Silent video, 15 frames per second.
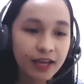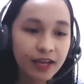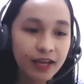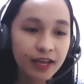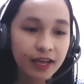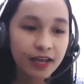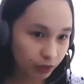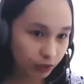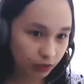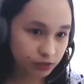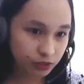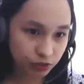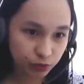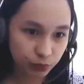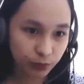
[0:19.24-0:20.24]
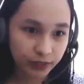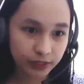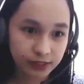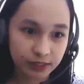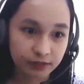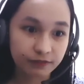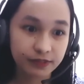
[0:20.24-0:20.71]
and we also do
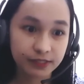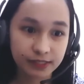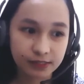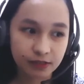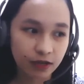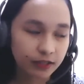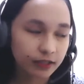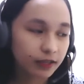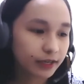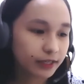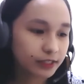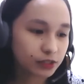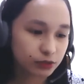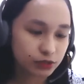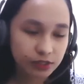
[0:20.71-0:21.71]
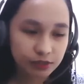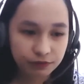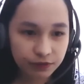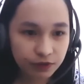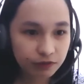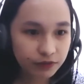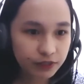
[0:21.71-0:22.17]
our services online. So just a
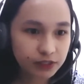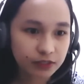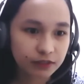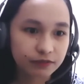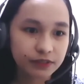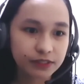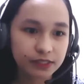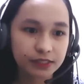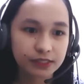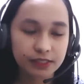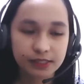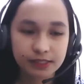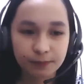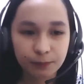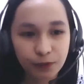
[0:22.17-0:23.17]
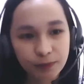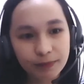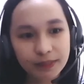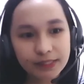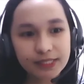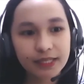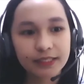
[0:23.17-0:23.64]
few of our services is
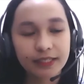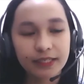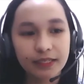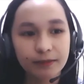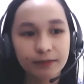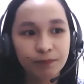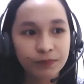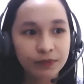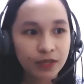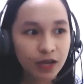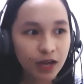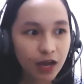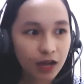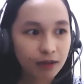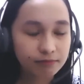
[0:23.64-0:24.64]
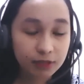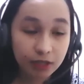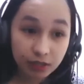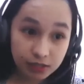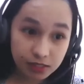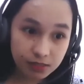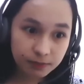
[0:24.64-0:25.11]
appointment setting,
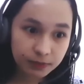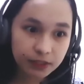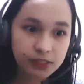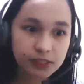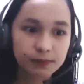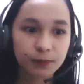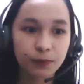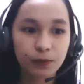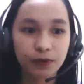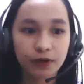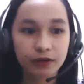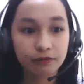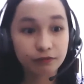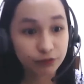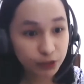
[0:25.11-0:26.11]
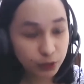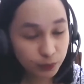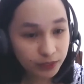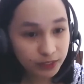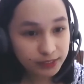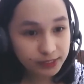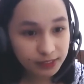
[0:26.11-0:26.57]
customer support,
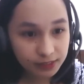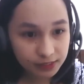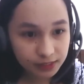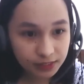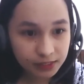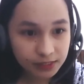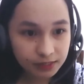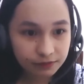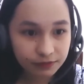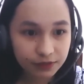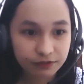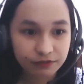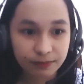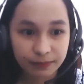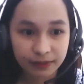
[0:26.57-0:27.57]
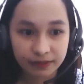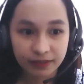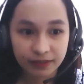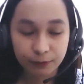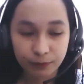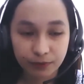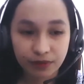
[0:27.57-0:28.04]
virtual assistants, if you're
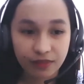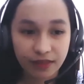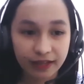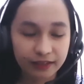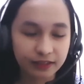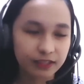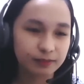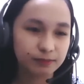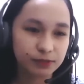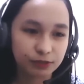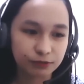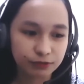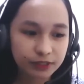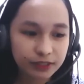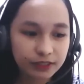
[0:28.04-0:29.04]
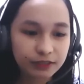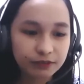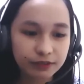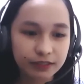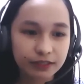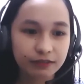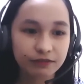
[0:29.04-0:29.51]
familiar with that term. So really
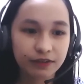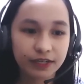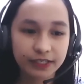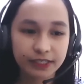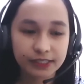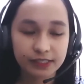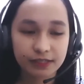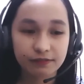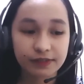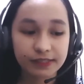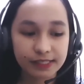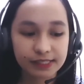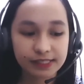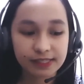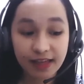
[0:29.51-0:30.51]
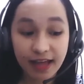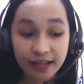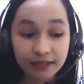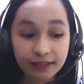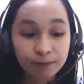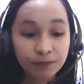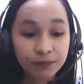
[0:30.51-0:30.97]
varied services
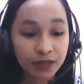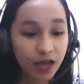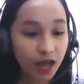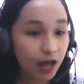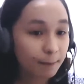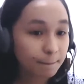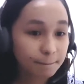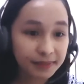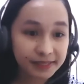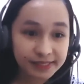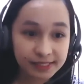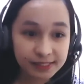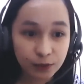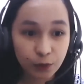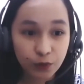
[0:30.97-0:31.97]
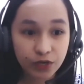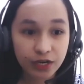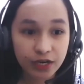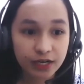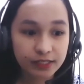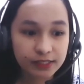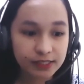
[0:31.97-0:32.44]
that business
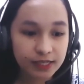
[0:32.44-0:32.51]
owners,